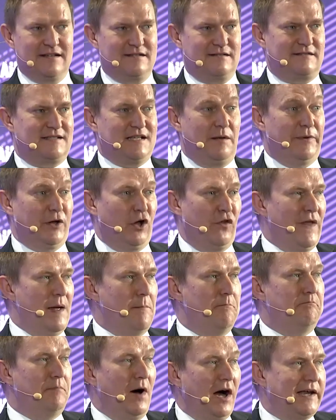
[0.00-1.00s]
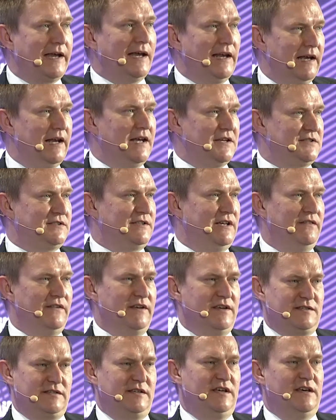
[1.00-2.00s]
something on their bucket list in
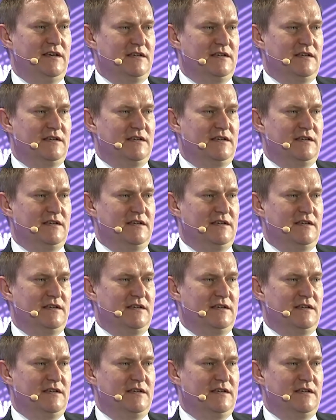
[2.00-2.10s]
this year,